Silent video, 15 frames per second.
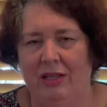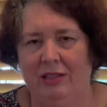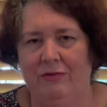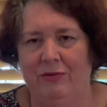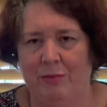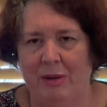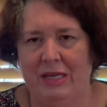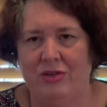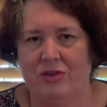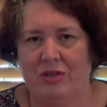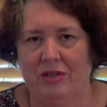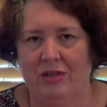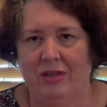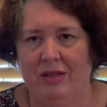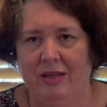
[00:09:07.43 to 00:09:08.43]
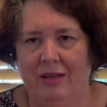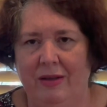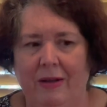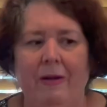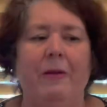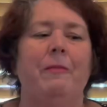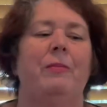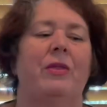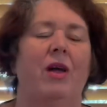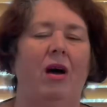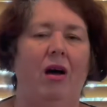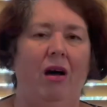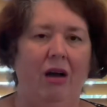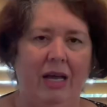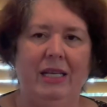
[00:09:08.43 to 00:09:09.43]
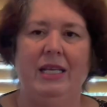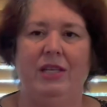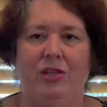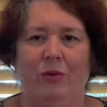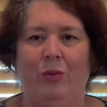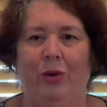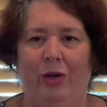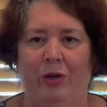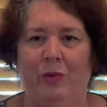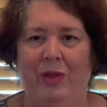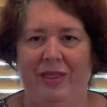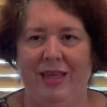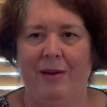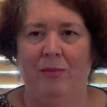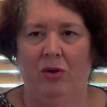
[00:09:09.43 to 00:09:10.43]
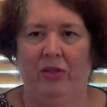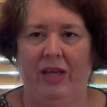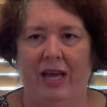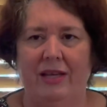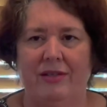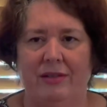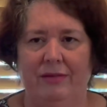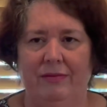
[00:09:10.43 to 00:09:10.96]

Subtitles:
information. I need to work with them on that.